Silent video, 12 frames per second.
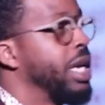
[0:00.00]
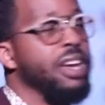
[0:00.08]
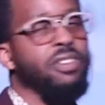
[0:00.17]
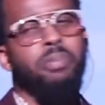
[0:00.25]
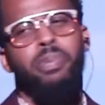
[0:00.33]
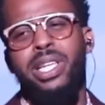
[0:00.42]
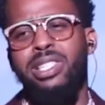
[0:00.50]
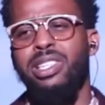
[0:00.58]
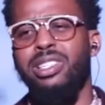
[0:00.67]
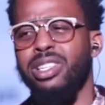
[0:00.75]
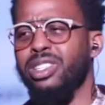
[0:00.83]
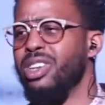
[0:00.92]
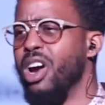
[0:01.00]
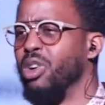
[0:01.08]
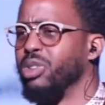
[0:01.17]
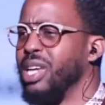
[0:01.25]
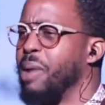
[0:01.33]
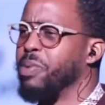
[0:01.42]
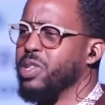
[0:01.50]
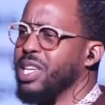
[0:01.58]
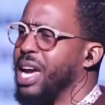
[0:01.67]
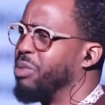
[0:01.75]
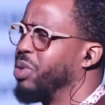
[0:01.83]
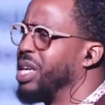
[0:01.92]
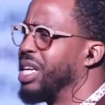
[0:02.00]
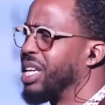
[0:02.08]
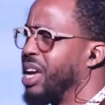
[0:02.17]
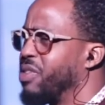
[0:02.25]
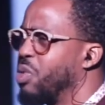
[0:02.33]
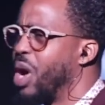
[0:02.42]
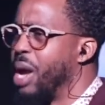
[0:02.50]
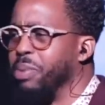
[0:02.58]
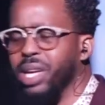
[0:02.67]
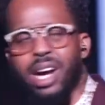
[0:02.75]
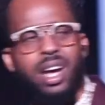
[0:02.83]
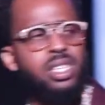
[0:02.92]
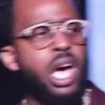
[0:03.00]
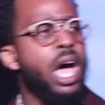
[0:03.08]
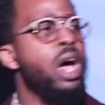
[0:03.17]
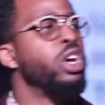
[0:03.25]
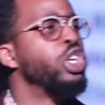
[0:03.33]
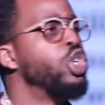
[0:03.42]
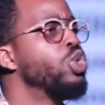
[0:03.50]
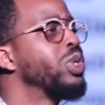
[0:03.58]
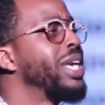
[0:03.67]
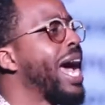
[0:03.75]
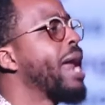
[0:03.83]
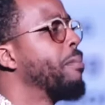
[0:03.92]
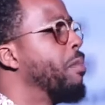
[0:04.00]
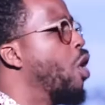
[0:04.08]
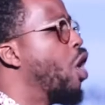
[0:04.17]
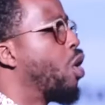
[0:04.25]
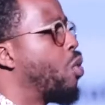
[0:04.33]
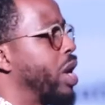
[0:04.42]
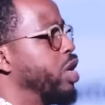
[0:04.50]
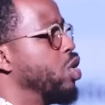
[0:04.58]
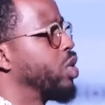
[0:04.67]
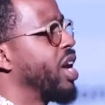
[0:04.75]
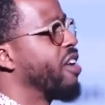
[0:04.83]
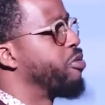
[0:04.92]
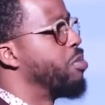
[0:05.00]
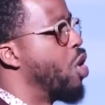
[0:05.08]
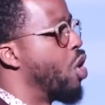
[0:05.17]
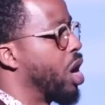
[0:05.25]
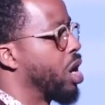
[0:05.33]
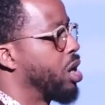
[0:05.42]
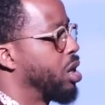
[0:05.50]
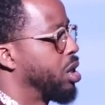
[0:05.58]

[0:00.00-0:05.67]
Even businesses know 10% we need to give away because you get more when you give more.